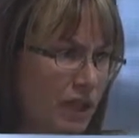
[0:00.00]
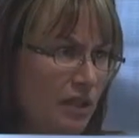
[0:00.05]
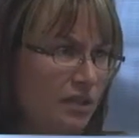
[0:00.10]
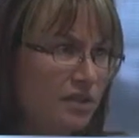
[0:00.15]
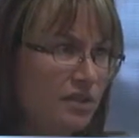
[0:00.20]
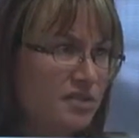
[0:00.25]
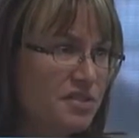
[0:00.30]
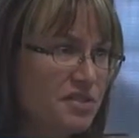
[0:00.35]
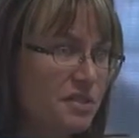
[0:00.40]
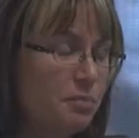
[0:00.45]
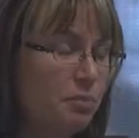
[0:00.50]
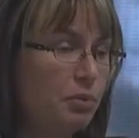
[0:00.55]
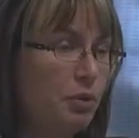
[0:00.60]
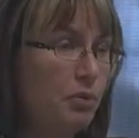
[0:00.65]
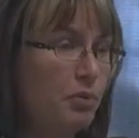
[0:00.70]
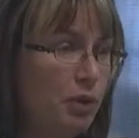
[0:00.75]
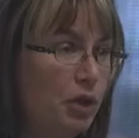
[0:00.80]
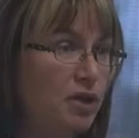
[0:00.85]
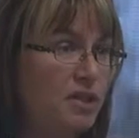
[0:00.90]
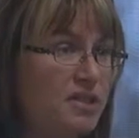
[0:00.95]
The simple
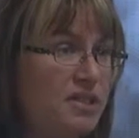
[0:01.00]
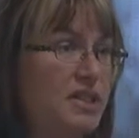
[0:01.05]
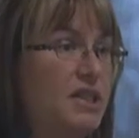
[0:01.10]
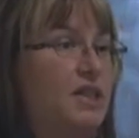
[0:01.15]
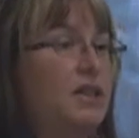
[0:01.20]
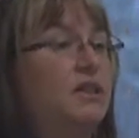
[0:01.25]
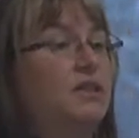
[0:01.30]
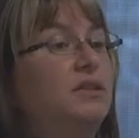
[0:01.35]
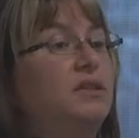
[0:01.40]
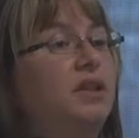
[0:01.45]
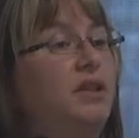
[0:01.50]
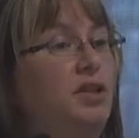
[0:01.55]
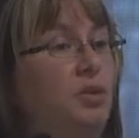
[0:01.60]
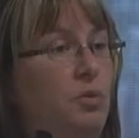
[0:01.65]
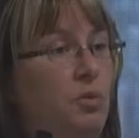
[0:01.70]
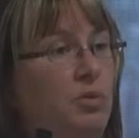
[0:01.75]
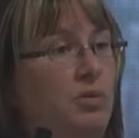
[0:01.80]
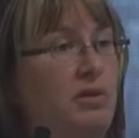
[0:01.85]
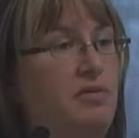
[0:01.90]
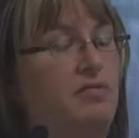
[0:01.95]
person that you
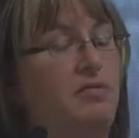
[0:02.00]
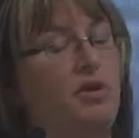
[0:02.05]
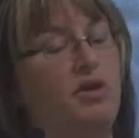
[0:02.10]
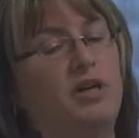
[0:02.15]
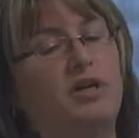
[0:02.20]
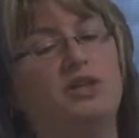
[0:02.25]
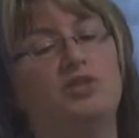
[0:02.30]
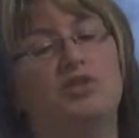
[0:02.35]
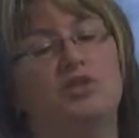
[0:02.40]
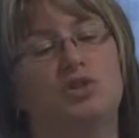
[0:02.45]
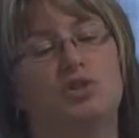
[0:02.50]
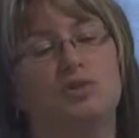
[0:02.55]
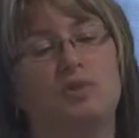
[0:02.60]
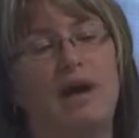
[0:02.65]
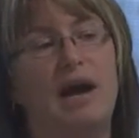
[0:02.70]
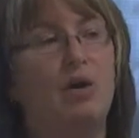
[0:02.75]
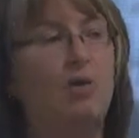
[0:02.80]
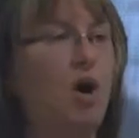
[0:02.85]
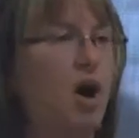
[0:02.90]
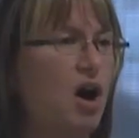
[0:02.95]
were referring to,
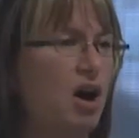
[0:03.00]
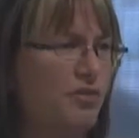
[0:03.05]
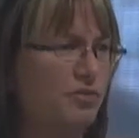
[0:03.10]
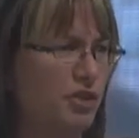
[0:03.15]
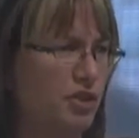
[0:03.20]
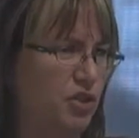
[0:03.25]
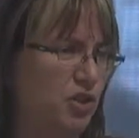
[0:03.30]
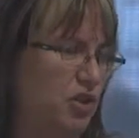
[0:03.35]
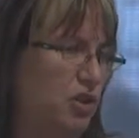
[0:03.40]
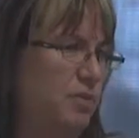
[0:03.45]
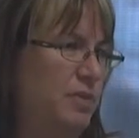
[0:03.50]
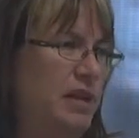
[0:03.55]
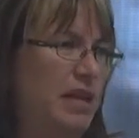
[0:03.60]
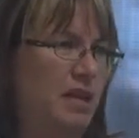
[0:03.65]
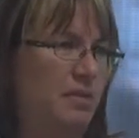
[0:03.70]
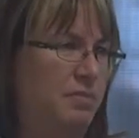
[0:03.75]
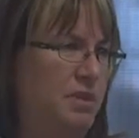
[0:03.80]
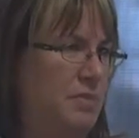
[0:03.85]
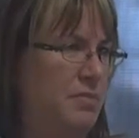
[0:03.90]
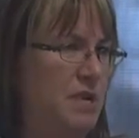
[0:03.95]
how often should
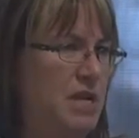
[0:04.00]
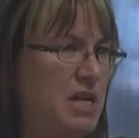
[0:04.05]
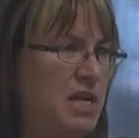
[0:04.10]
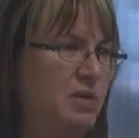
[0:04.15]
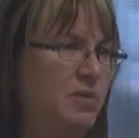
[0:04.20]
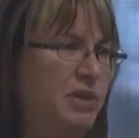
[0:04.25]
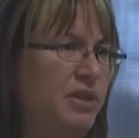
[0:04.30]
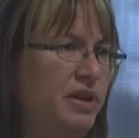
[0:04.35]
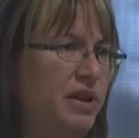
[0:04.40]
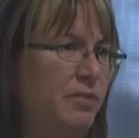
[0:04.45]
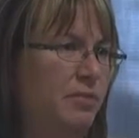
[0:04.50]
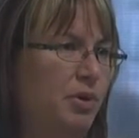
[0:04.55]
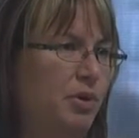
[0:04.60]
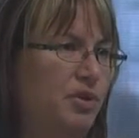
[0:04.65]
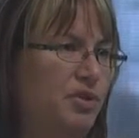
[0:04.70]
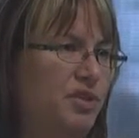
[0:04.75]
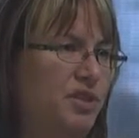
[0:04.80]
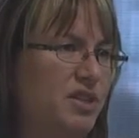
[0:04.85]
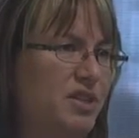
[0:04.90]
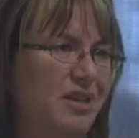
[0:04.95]
they be meeting with that
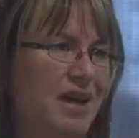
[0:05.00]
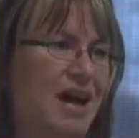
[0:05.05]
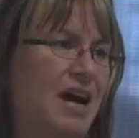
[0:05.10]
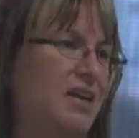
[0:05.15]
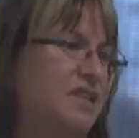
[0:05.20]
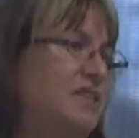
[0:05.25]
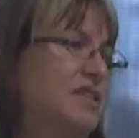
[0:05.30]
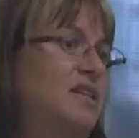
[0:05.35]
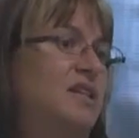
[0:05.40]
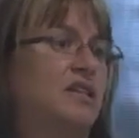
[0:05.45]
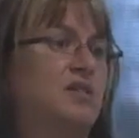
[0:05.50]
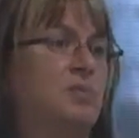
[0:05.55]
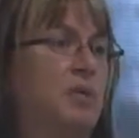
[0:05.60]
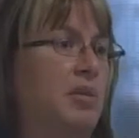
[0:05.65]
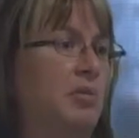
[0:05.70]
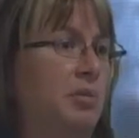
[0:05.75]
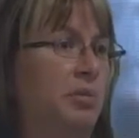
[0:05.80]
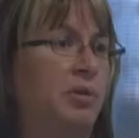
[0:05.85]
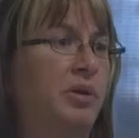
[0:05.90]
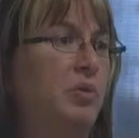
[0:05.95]
person? Honestly, that's
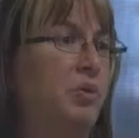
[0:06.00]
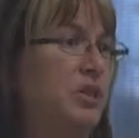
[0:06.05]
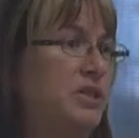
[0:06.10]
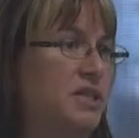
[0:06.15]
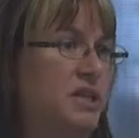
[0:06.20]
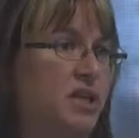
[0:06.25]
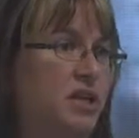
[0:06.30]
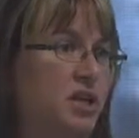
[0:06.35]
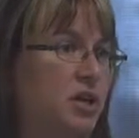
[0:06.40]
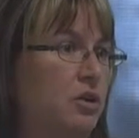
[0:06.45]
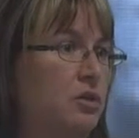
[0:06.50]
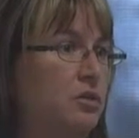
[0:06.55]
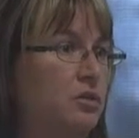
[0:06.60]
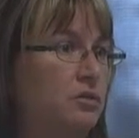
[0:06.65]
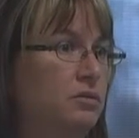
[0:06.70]
probably once a year.